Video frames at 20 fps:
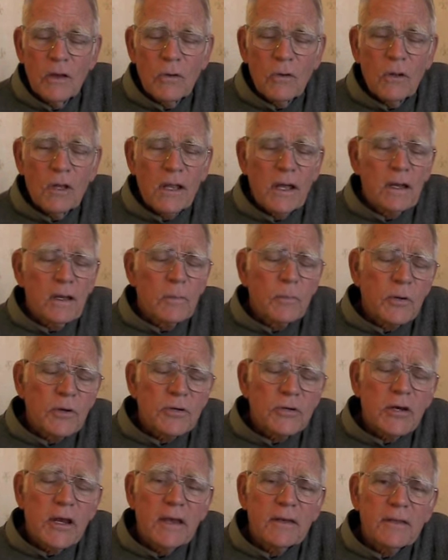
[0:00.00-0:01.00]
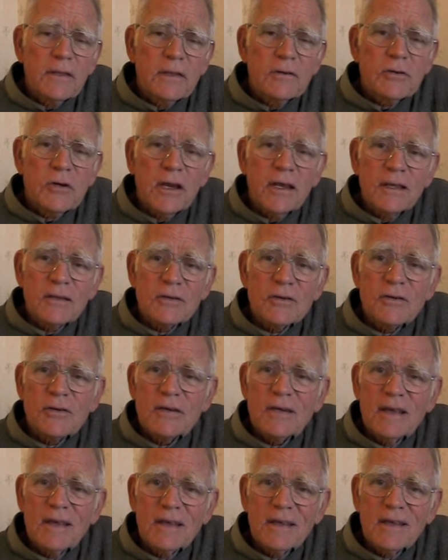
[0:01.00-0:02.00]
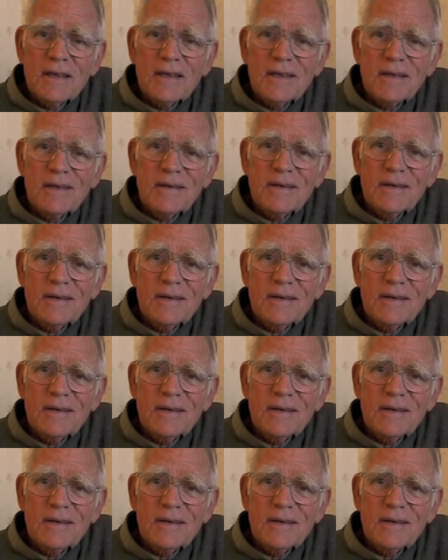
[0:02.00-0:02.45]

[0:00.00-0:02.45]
Well, I appreciate the chance to